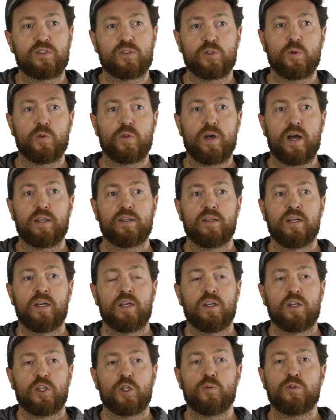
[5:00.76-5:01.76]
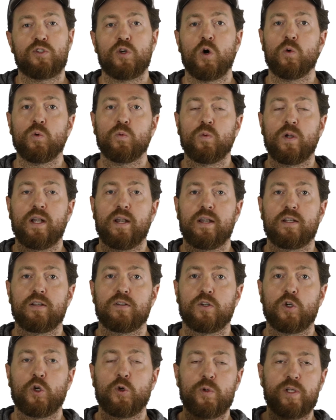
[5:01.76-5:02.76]
so that you don't
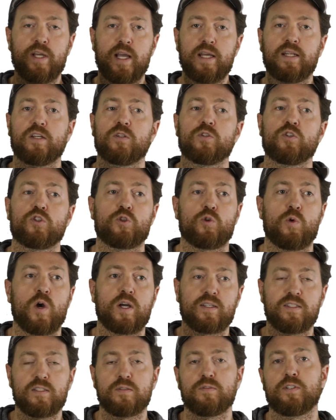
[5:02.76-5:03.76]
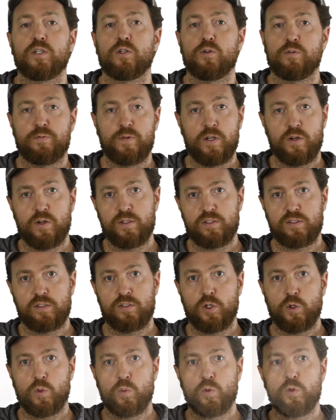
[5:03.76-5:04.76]
create constructive interference in your